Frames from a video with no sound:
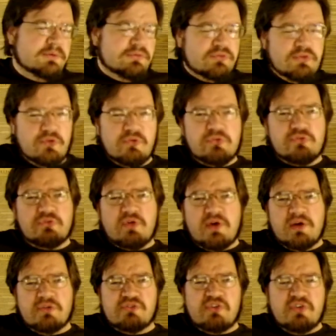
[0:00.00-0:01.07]
First, uh,
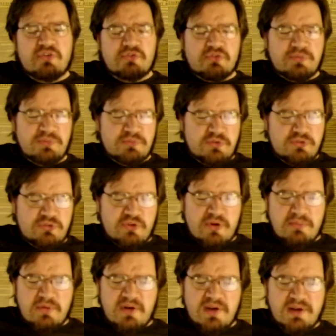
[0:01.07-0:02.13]
challenge from Richard
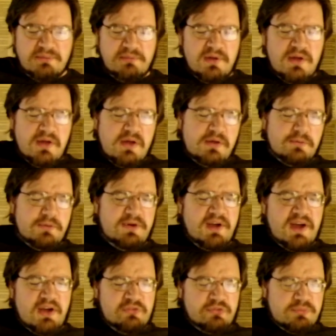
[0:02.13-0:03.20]
O'Brien, where he
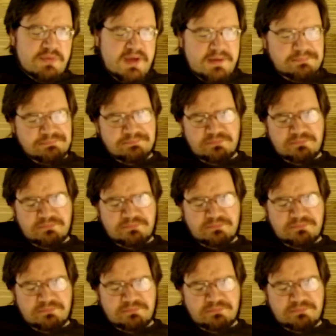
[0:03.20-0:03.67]
asked me,